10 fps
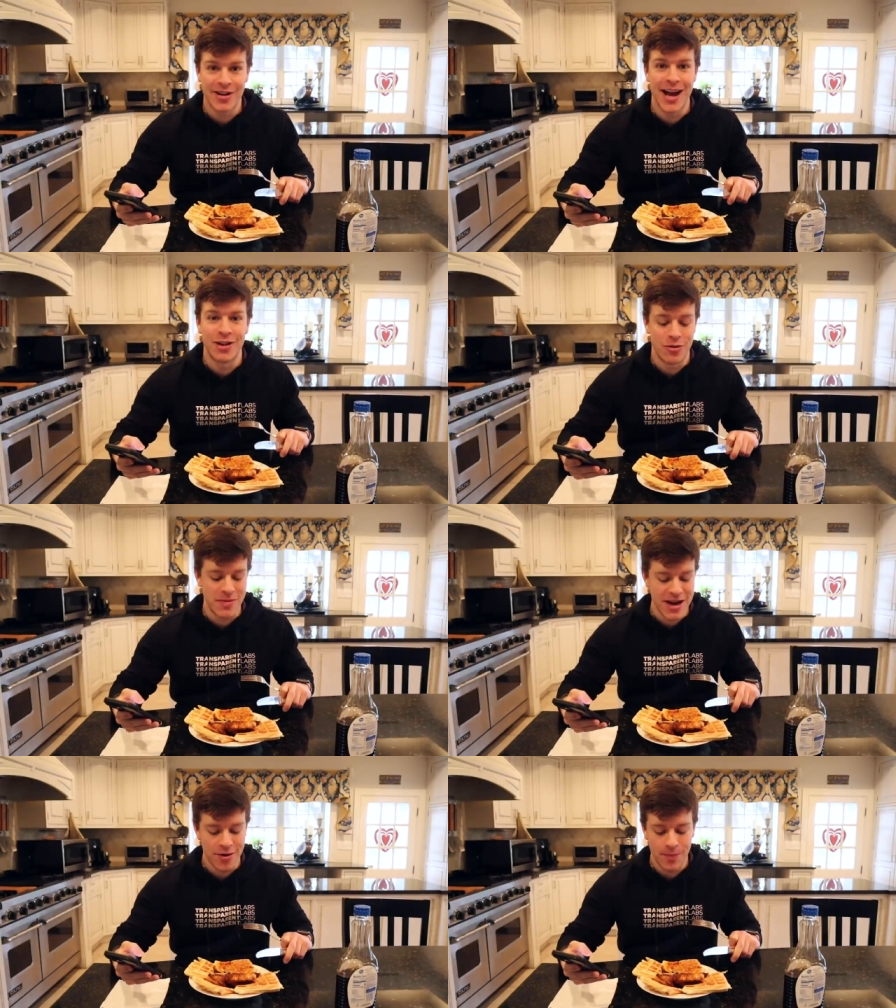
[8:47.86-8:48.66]
calorie
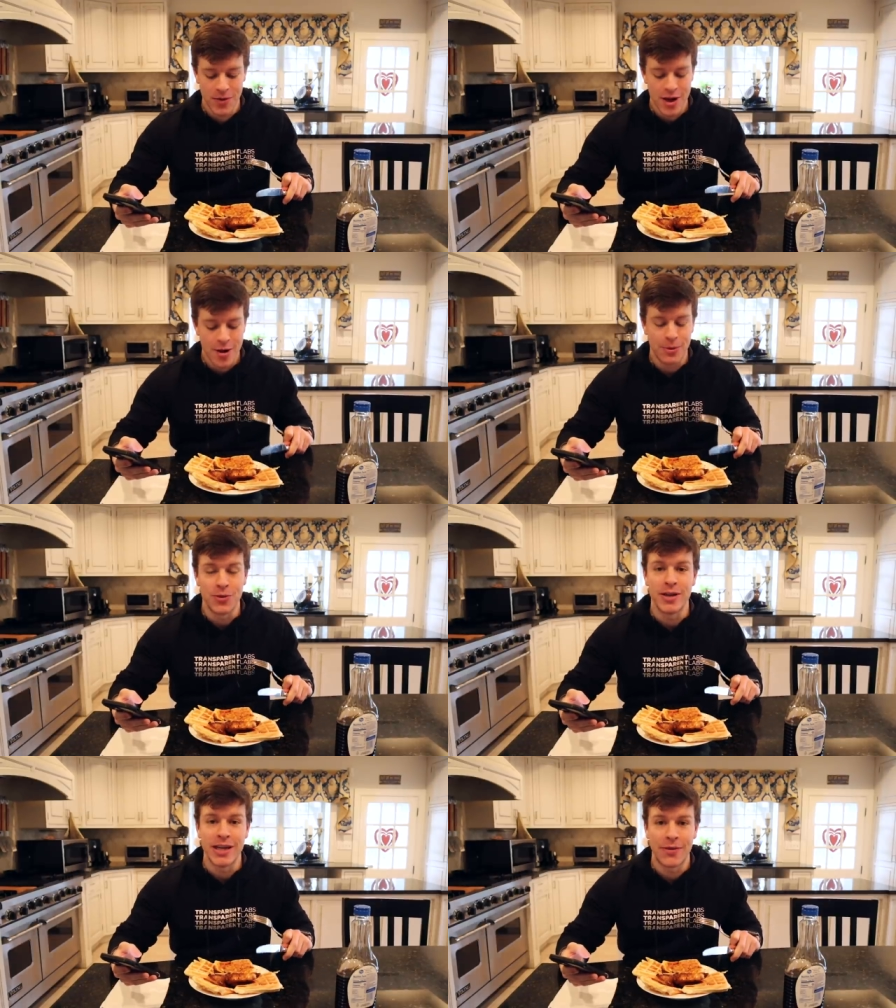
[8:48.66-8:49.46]
meal, but
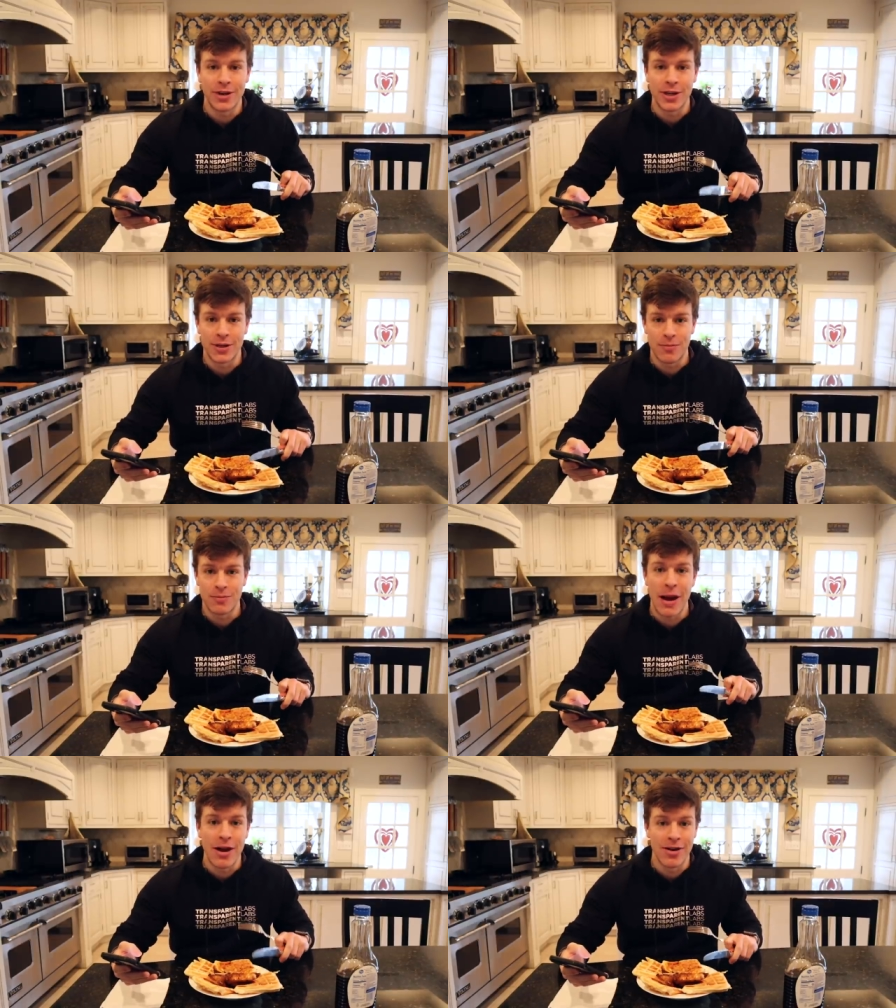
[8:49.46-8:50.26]
you could definitely
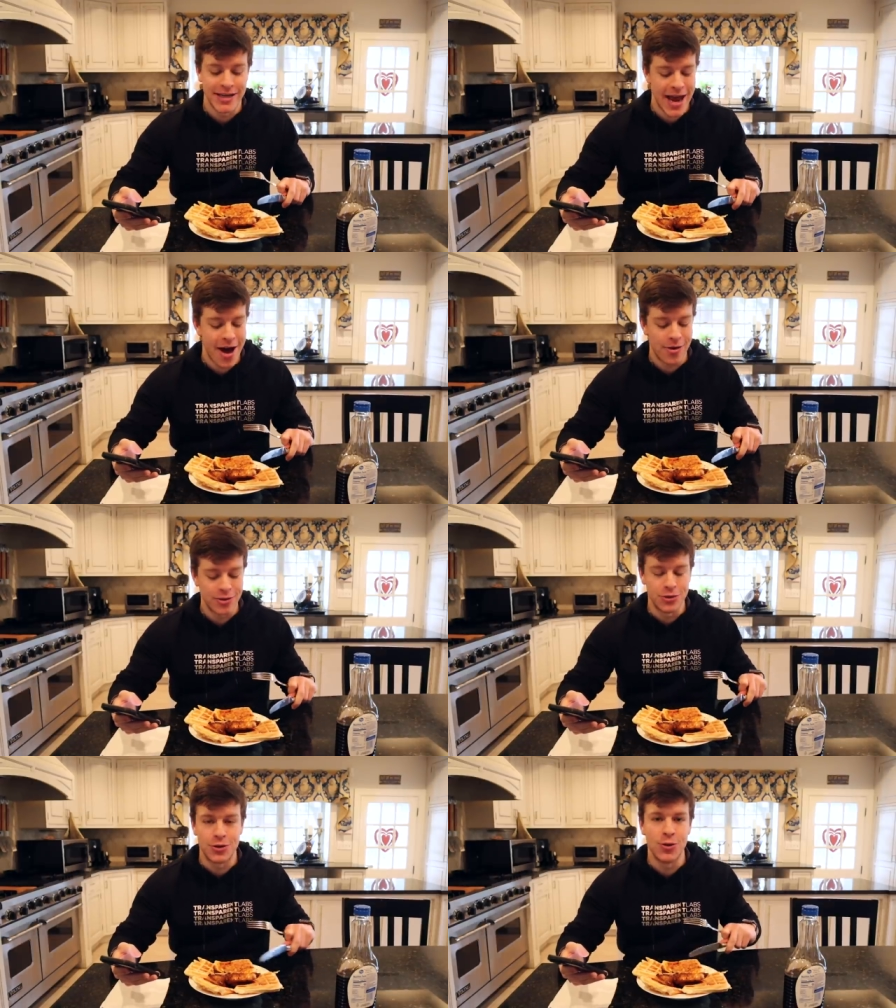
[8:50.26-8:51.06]
pare it
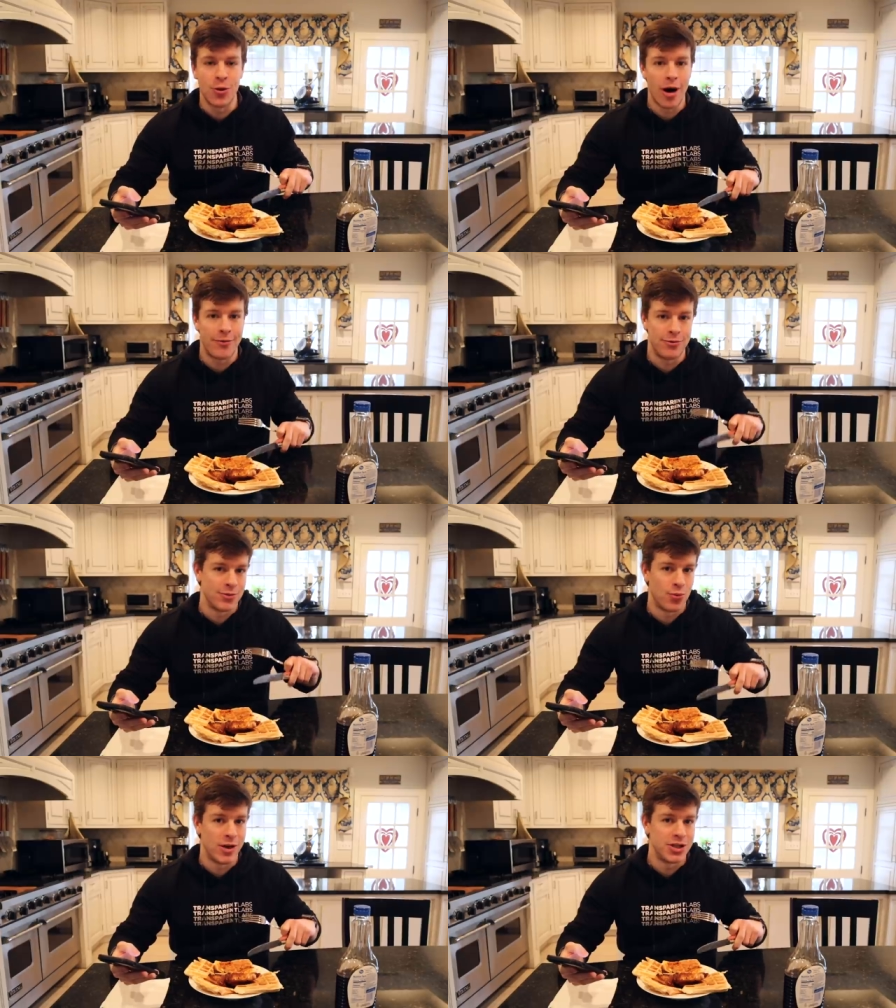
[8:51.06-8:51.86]
down, do 2
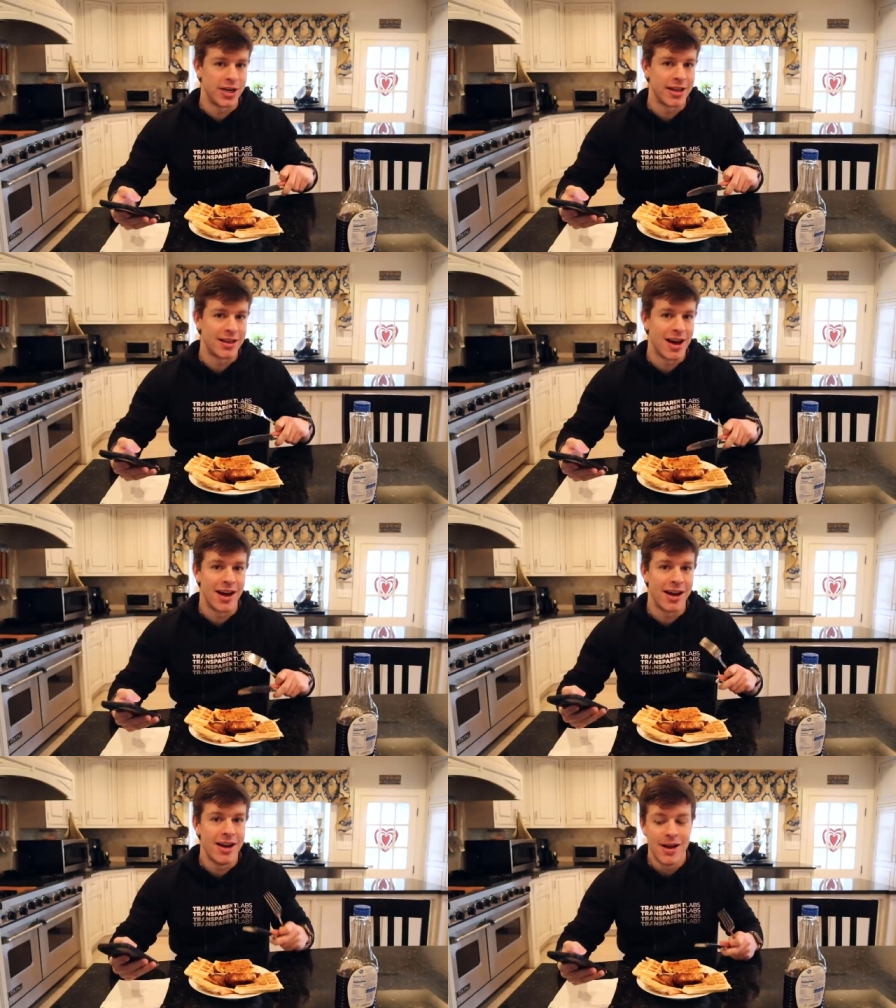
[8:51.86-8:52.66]
waffles, 1 chicken
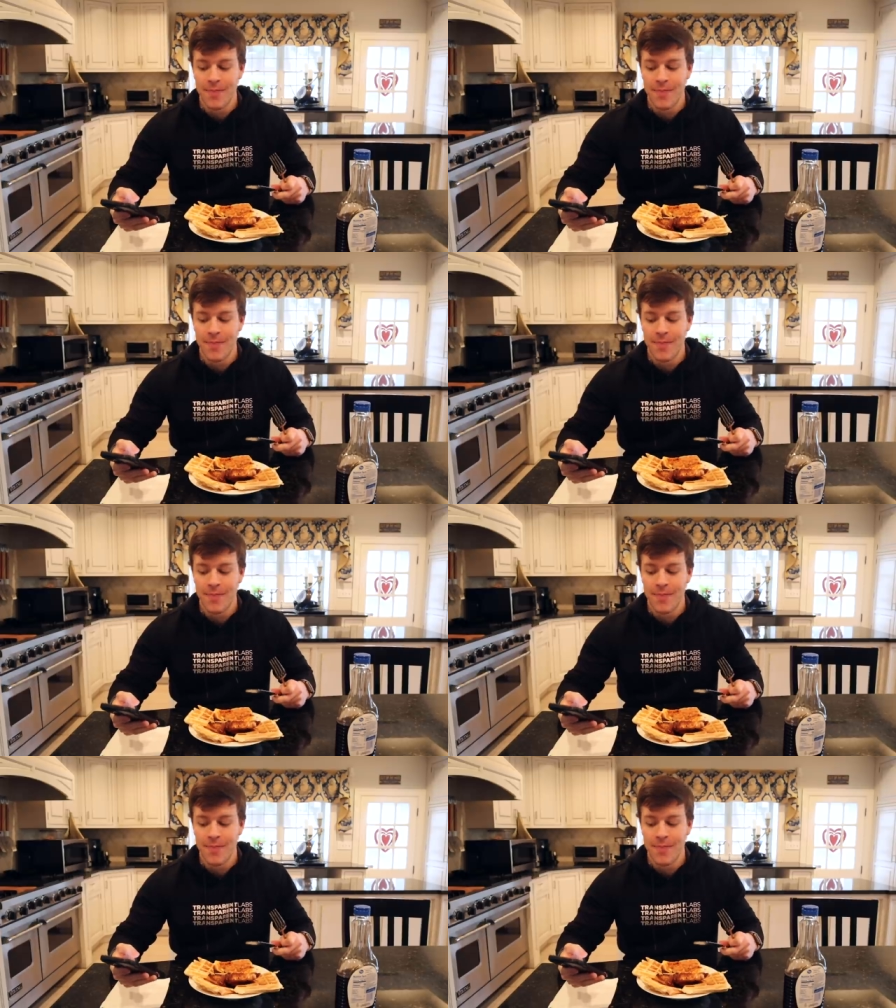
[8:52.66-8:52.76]
thigh.